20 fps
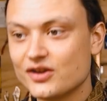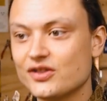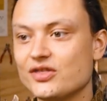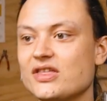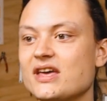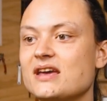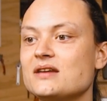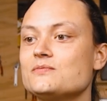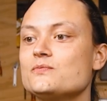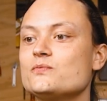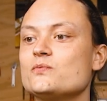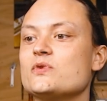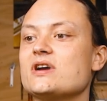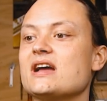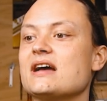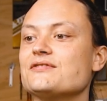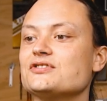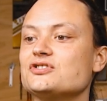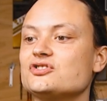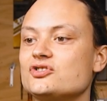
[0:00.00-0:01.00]
Then we
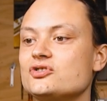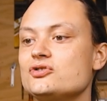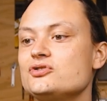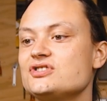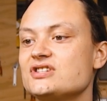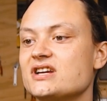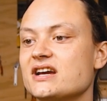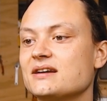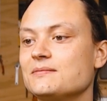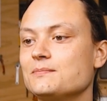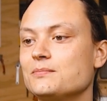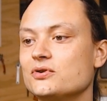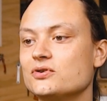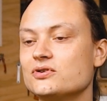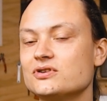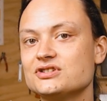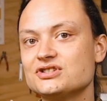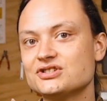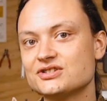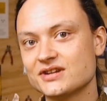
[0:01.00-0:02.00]
have a 2-second
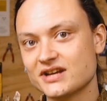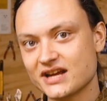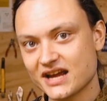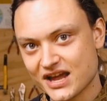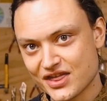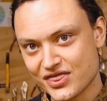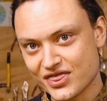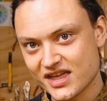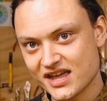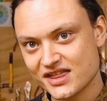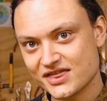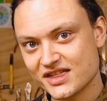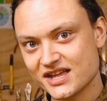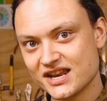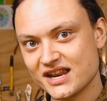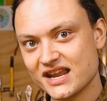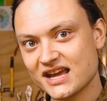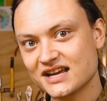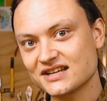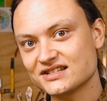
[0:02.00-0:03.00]
pause, and then the
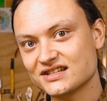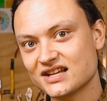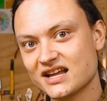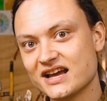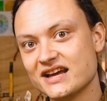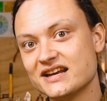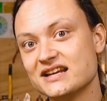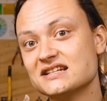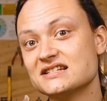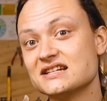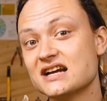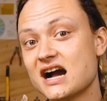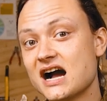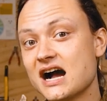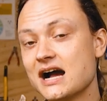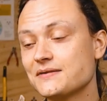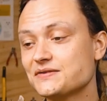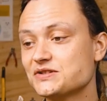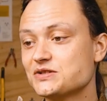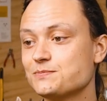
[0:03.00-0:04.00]
next line is
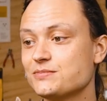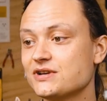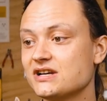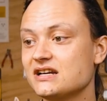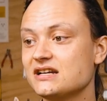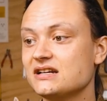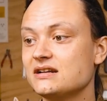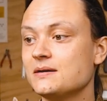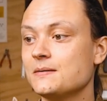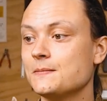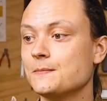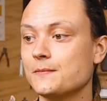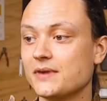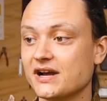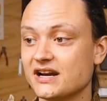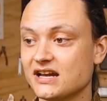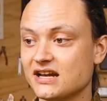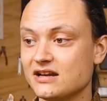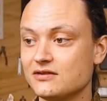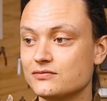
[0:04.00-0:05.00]
half speed,
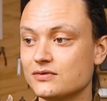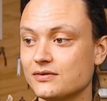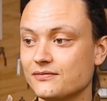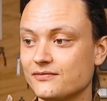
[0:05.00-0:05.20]
but in